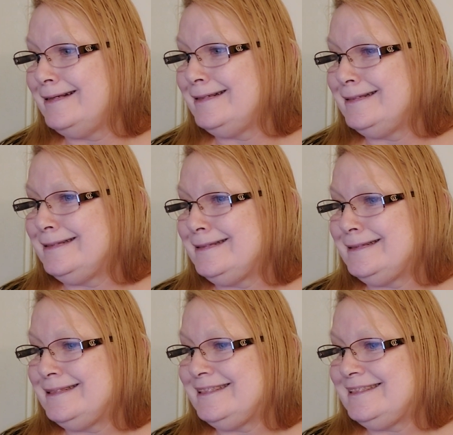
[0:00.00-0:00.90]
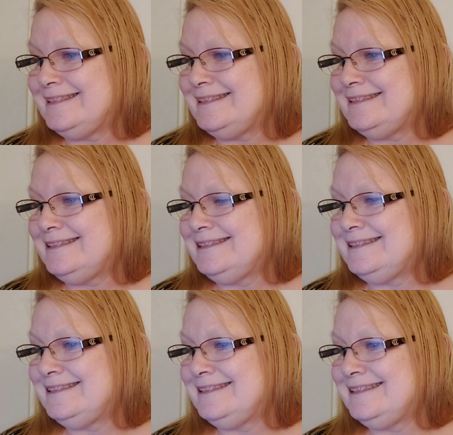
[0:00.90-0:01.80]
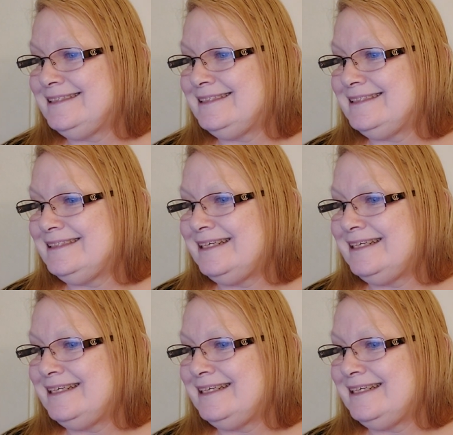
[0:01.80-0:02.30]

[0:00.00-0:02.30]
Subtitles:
(no one is talking)